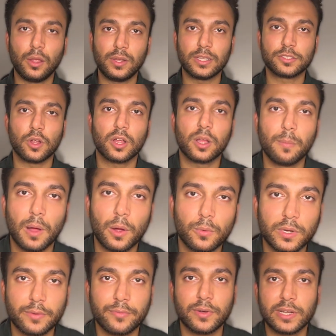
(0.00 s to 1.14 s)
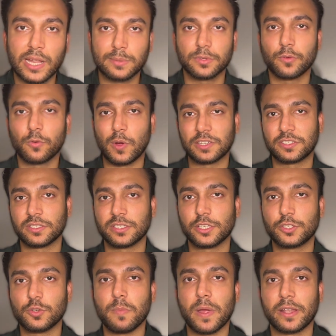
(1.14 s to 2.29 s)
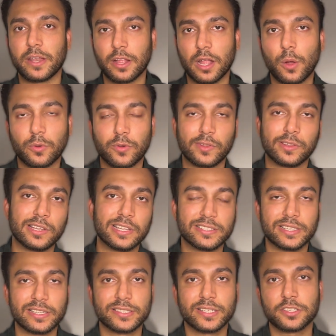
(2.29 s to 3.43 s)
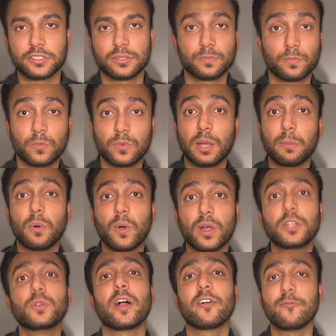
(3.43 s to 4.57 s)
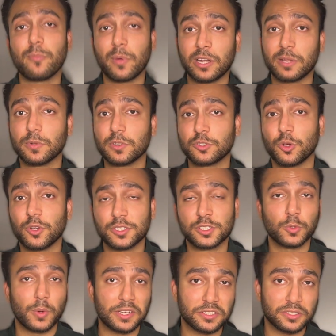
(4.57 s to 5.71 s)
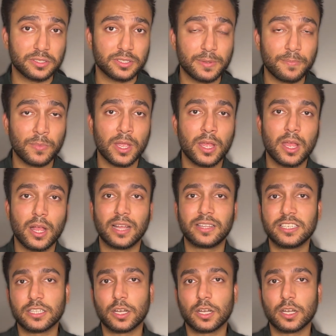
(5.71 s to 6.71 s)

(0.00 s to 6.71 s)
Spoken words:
let's talk about different types of questions that you might encounter in the listening section. Number 1, you have multiple choice questions. These are